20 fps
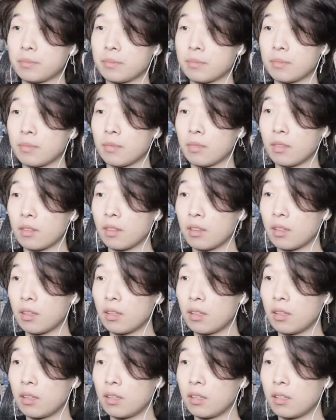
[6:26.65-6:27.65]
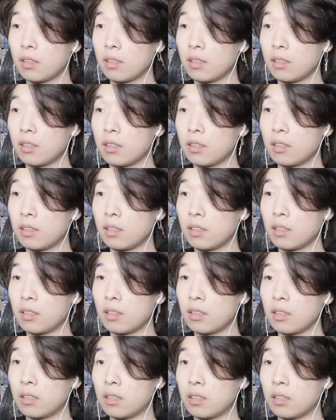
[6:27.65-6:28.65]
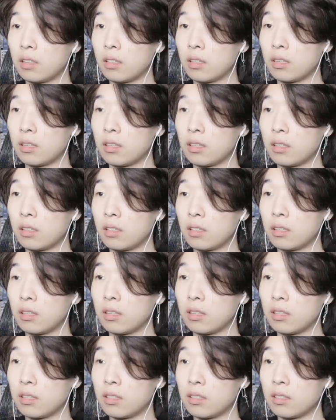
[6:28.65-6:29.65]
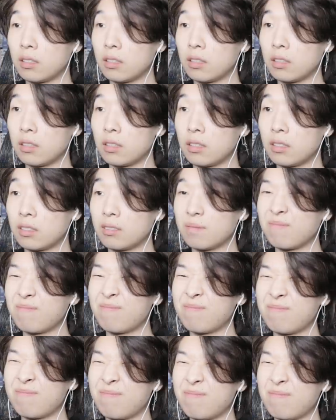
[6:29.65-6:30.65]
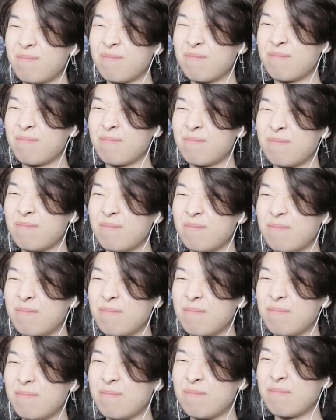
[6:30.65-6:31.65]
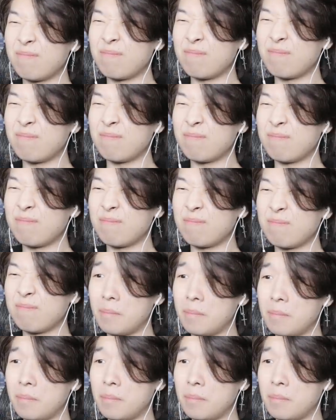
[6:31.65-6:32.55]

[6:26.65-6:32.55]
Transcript: No one is speaking in this clip.